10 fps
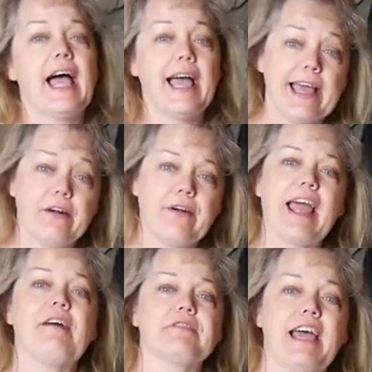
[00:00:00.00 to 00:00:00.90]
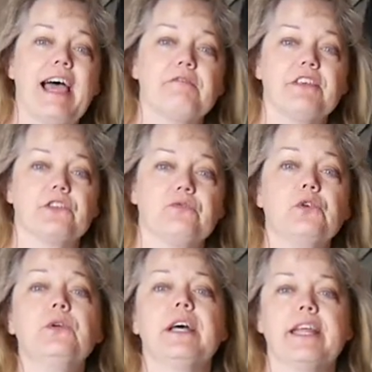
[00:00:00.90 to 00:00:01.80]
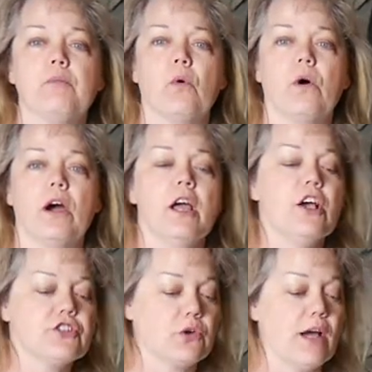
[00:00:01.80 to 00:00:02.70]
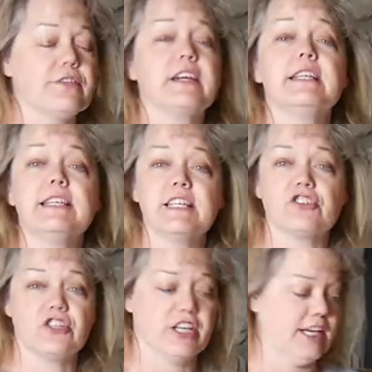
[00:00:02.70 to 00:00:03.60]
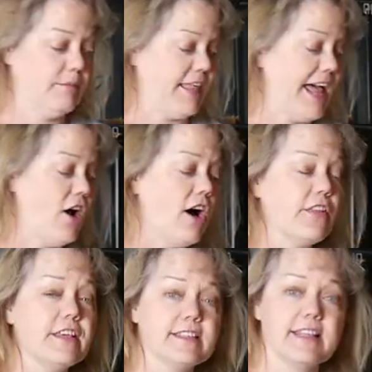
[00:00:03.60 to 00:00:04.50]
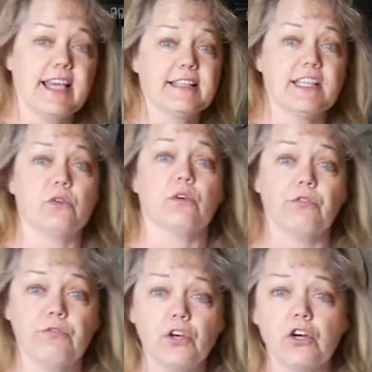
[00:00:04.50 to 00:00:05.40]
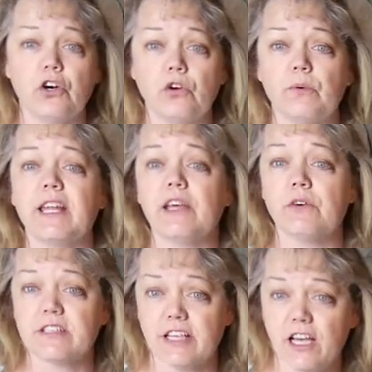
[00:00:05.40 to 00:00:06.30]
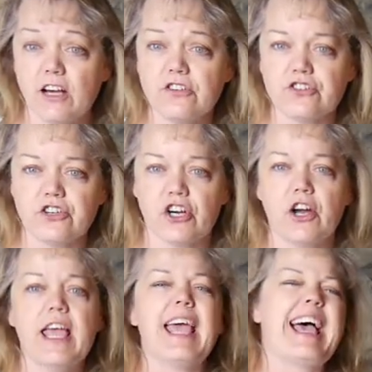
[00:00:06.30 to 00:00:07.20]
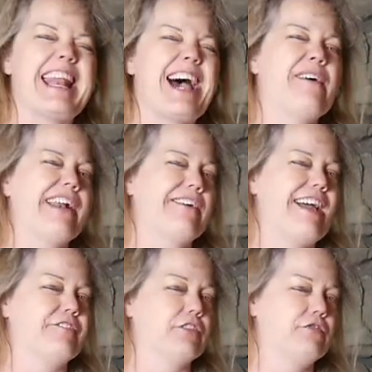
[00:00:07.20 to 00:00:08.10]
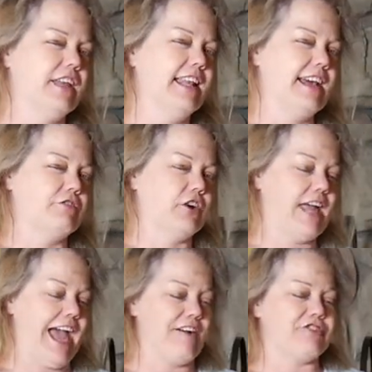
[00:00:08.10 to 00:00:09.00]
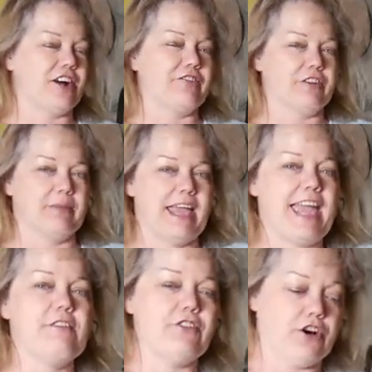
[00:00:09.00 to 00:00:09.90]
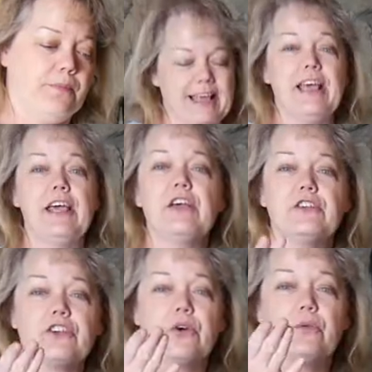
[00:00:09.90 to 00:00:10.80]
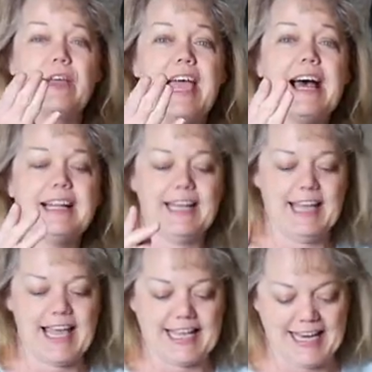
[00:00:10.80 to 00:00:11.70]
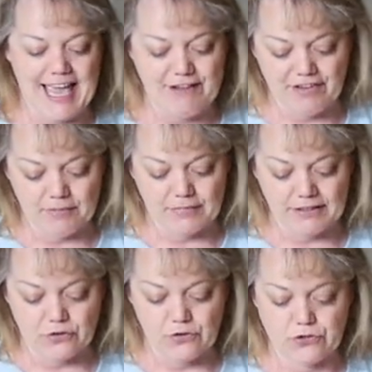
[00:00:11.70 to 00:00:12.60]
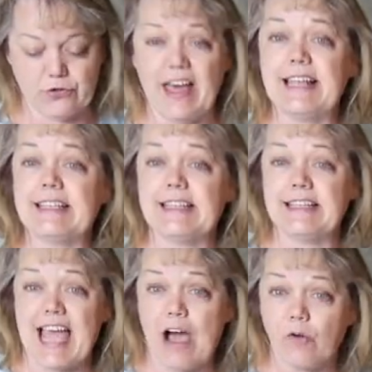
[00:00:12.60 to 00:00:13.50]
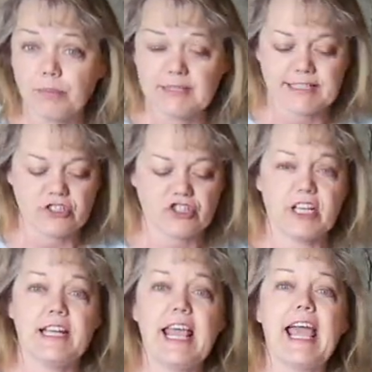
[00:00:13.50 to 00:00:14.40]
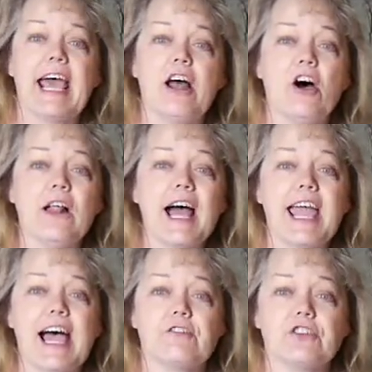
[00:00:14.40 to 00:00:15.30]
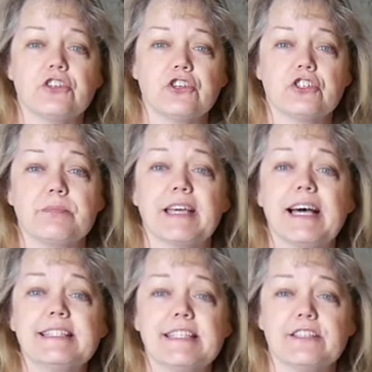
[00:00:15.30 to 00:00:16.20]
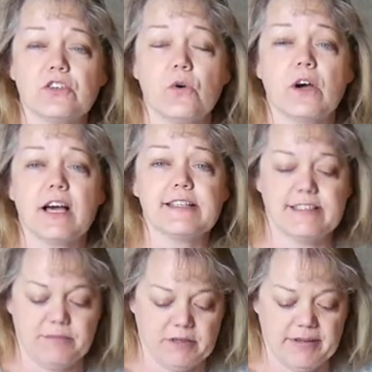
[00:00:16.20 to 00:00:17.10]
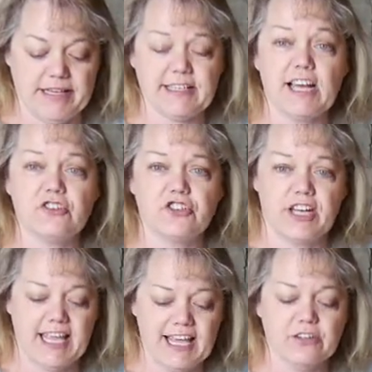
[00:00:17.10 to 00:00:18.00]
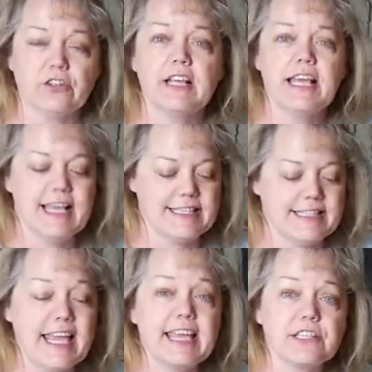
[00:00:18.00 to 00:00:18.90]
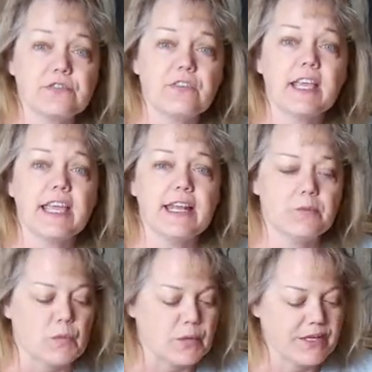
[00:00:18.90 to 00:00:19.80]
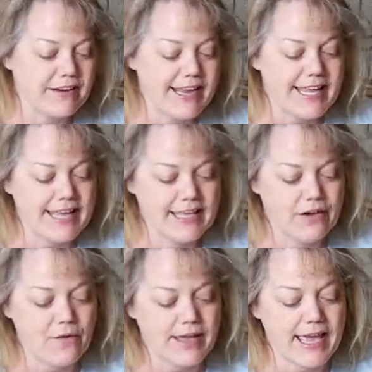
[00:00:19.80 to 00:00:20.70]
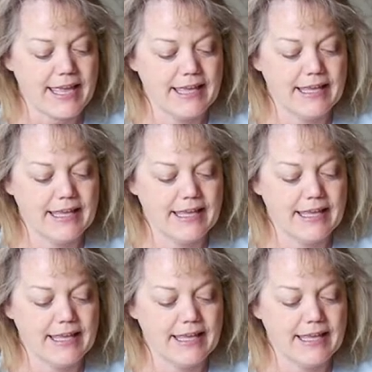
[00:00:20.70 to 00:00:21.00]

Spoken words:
I don't have to have this food anymore. So I've conditioned him that all these things equal food when he was a youngster, and now I don't have to feed ever after every behavior. So in reality, I can have him do that down position, and all I have to do is, because he's so accustomed to being touched and handled, is take his feet, ready? Okay.